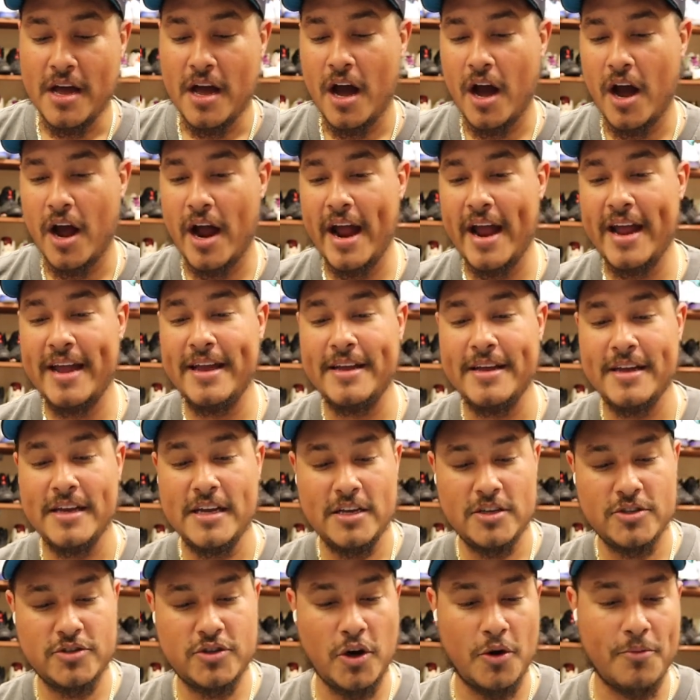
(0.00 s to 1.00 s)
All right,
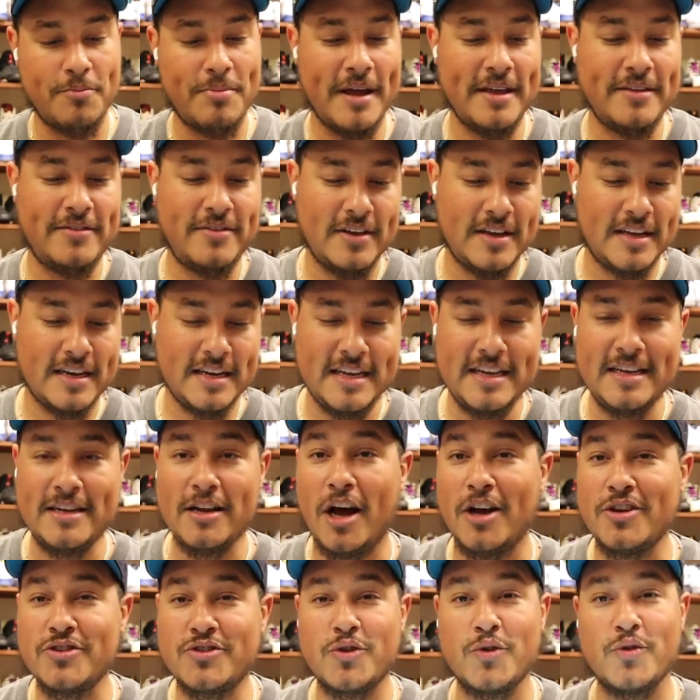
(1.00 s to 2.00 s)
so basically,
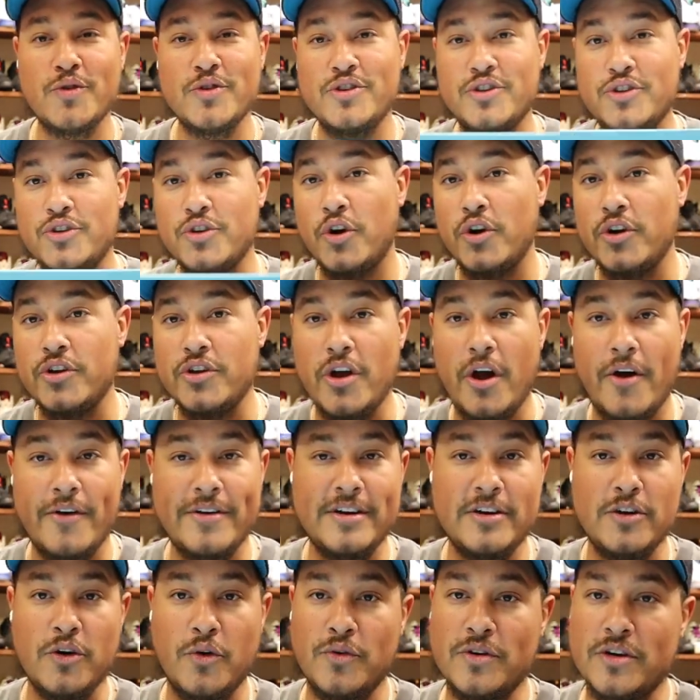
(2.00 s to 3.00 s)
long story short, you
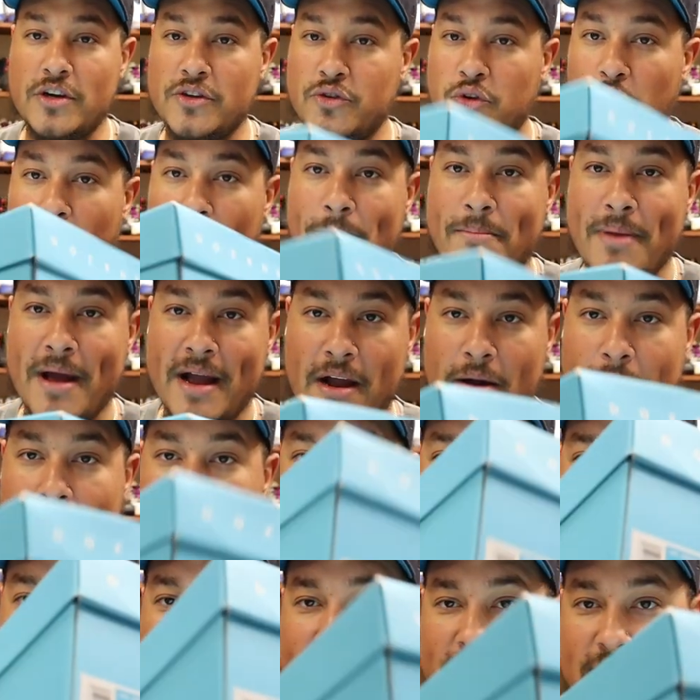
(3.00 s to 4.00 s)
already know what a Doernbecher
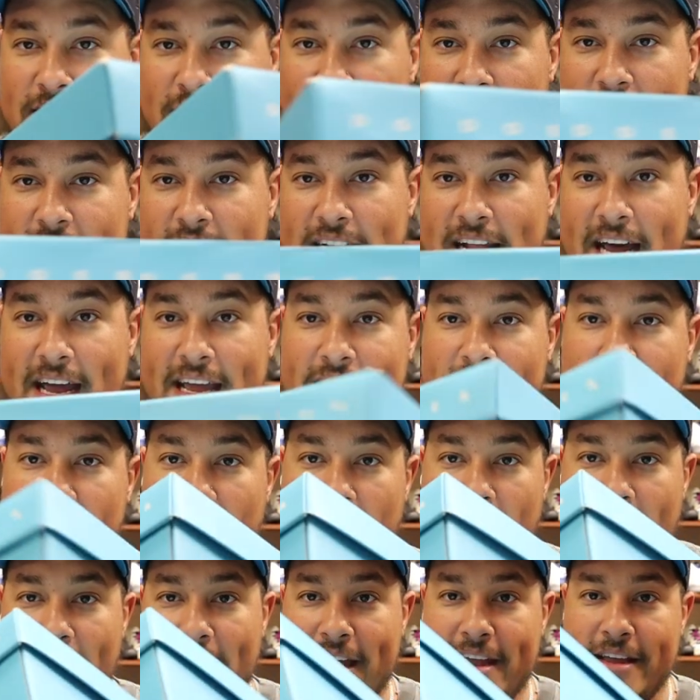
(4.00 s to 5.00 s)
box looks like,
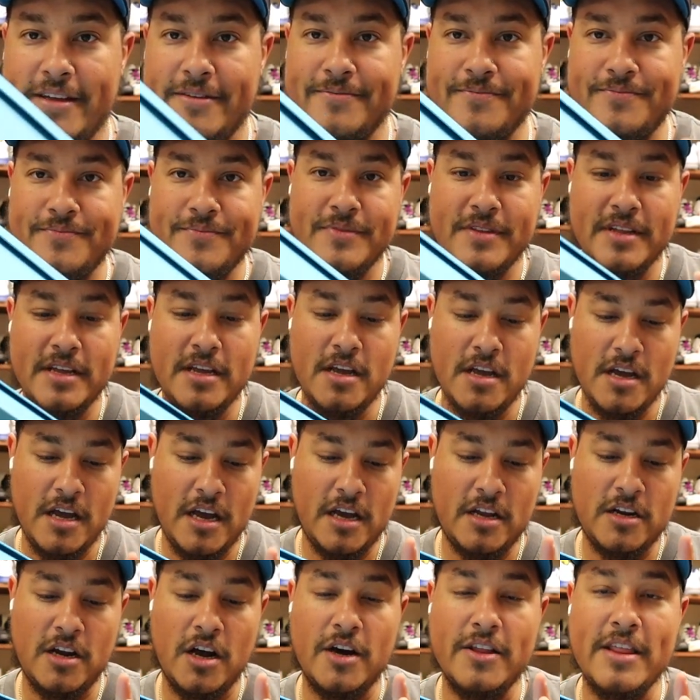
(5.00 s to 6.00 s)
all right?
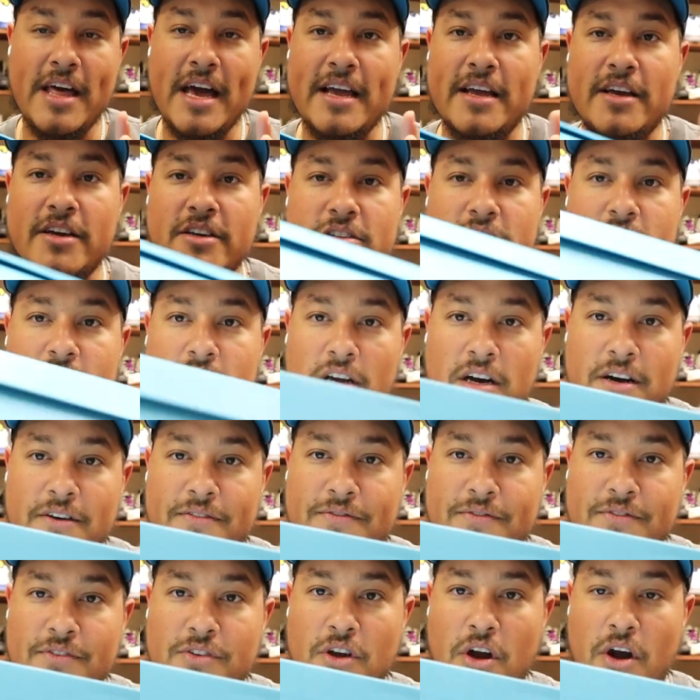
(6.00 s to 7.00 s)
And all that good
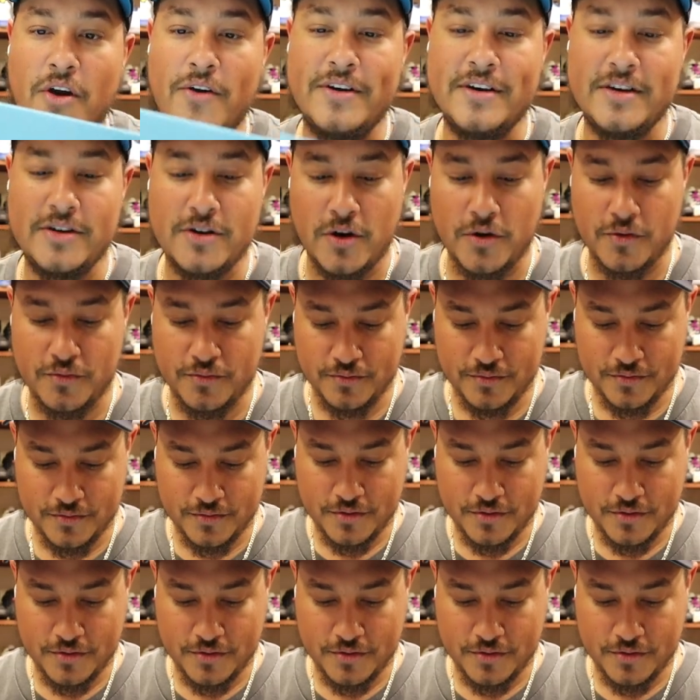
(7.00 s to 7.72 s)
stuff, you already know.